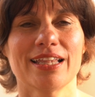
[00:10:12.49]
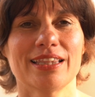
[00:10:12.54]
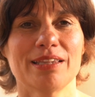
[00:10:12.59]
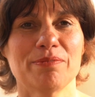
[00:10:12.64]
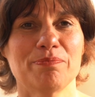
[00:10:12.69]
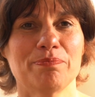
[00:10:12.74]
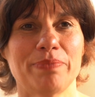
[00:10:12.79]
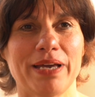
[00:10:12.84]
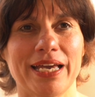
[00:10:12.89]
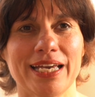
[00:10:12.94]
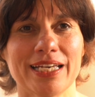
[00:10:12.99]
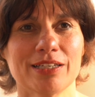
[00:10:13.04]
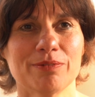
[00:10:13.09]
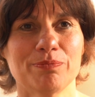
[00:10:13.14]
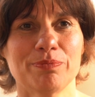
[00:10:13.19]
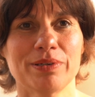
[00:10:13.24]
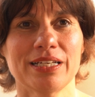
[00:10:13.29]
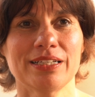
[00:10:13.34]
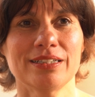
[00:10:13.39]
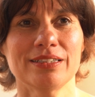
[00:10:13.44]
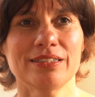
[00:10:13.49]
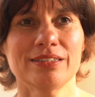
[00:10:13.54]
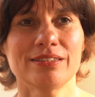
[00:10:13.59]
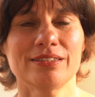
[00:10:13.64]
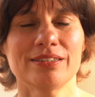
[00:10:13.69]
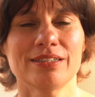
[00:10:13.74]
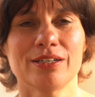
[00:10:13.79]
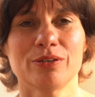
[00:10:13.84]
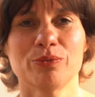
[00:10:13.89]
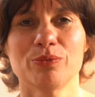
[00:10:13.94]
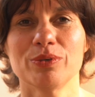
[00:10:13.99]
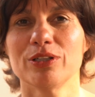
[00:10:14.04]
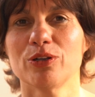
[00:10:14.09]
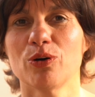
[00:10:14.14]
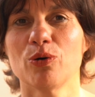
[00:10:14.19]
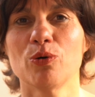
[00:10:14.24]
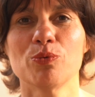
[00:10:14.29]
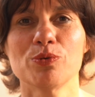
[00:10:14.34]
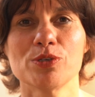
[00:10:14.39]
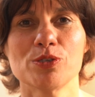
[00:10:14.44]
the backbend will
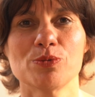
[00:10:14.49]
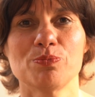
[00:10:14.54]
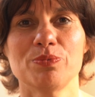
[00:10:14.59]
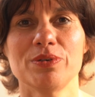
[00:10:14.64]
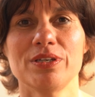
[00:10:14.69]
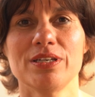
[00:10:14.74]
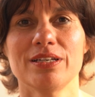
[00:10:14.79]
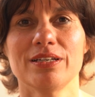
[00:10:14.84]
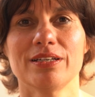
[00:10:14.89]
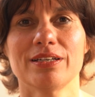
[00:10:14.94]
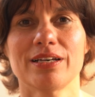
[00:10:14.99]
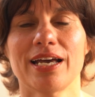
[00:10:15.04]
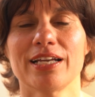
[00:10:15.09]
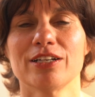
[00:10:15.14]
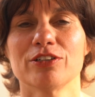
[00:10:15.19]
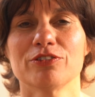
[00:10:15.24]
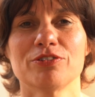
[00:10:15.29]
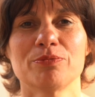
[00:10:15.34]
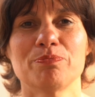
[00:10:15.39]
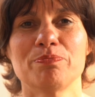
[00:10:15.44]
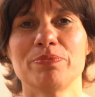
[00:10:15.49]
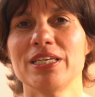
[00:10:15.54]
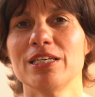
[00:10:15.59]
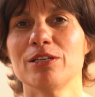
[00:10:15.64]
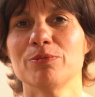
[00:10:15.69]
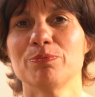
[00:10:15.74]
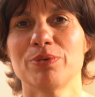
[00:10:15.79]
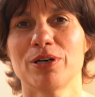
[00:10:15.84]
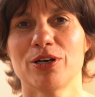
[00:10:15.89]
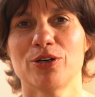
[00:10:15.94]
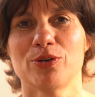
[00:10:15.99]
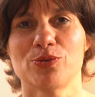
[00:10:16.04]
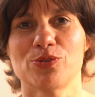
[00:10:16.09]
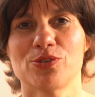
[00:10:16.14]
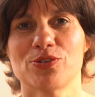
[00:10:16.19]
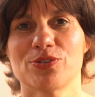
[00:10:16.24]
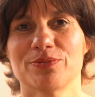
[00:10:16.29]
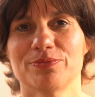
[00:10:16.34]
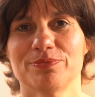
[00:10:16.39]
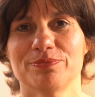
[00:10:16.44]
always be kind of a peak
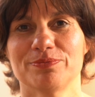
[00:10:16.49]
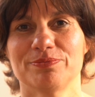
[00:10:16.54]
pose.